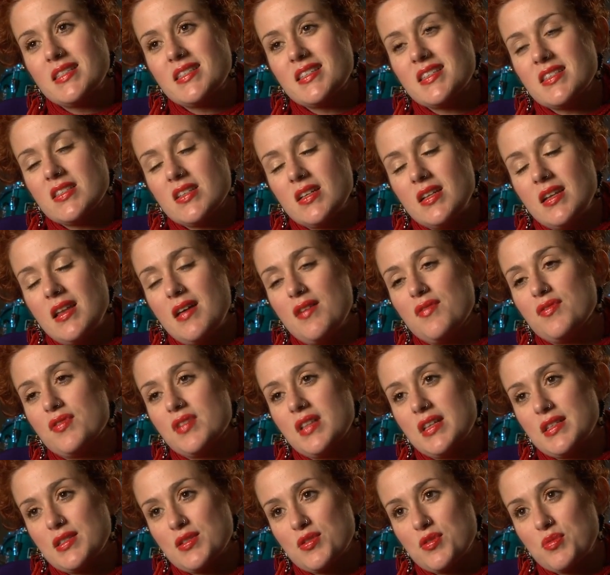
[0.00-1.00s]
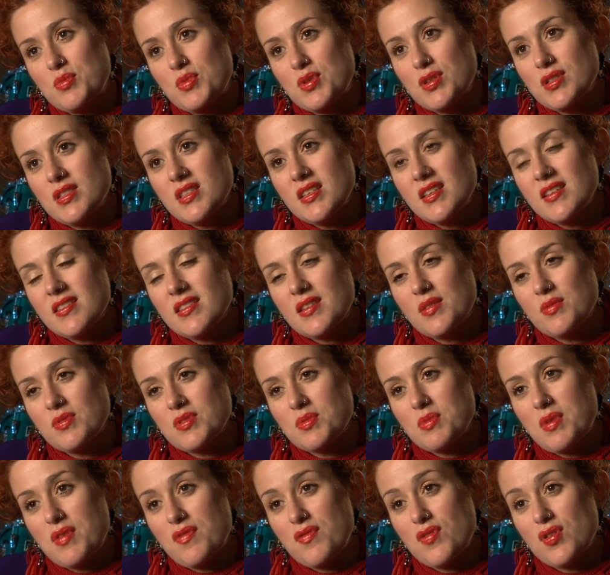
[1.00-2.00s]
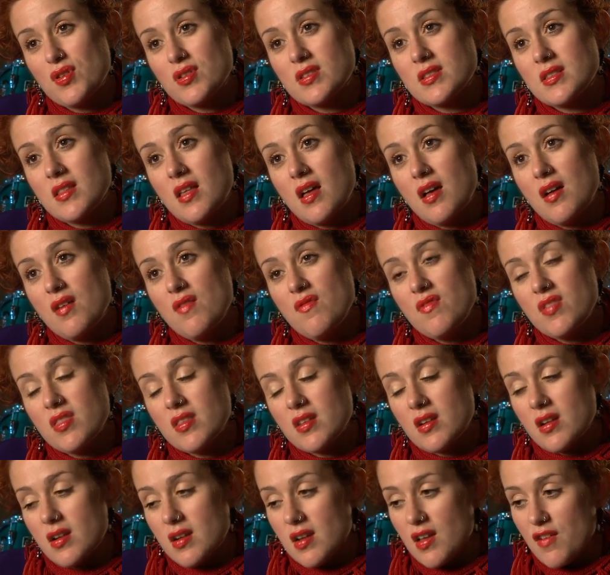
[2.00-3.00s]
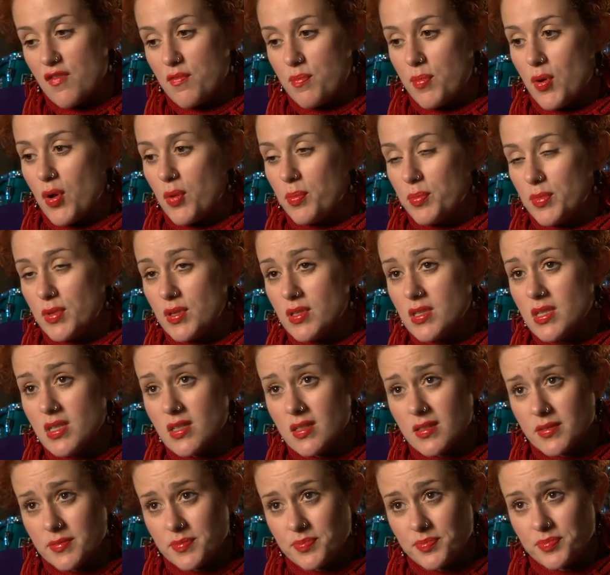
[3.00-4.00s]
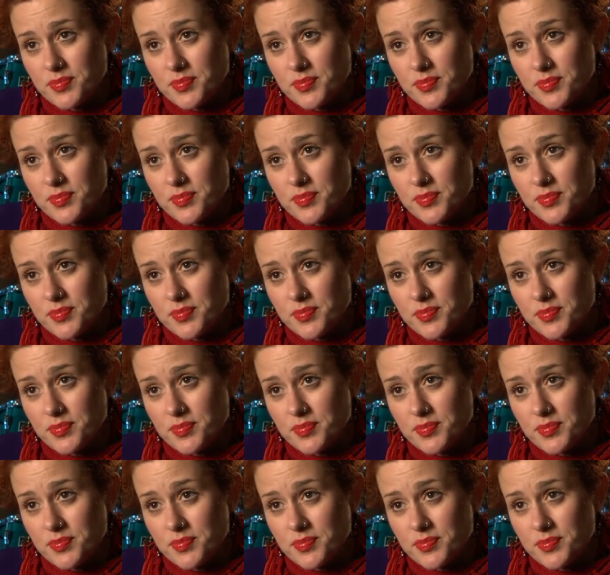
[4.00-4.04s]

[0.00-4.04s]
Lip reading: because I love classical music and that was my first love, and then I love pop music.